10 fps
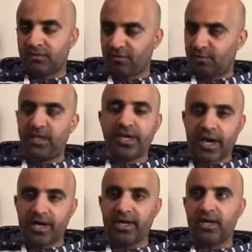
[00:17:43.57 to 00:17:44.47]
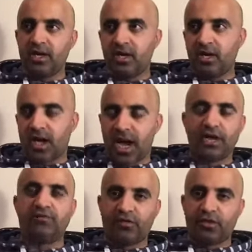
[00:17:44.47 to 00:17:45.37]
for PIA.
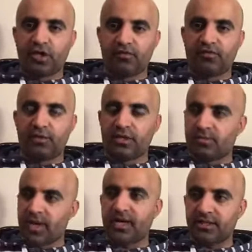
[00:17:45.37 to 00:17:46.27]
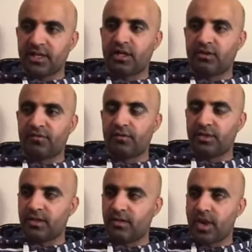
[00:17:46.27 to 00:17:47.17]
And for the government, the Pakistani
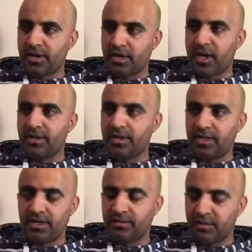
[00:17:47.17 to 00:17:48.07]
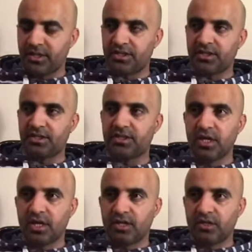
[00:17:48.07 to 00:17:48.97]
government, Imran Khan and his ministers,
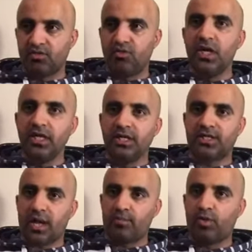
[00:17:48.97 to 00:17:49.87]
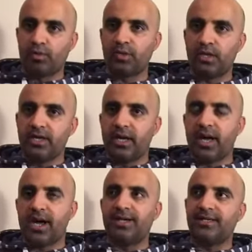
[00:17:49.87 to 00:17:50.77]
to really step up
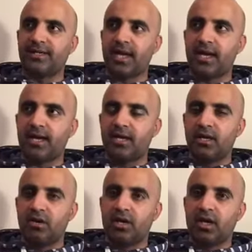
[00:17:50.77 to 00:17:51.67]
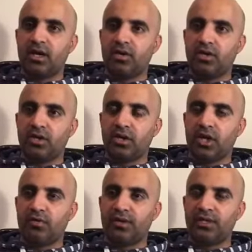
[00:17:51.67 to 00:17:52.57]
and say,
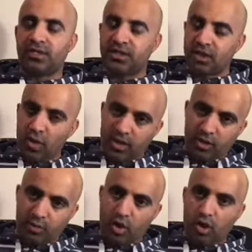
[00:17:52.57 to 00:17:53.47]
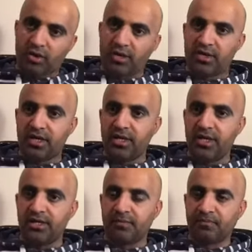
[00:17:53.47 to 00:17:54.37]
this is the wake-up call that they
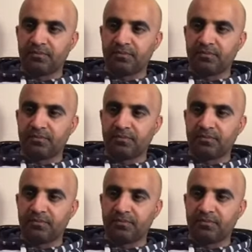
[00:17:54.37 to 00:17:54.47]
need.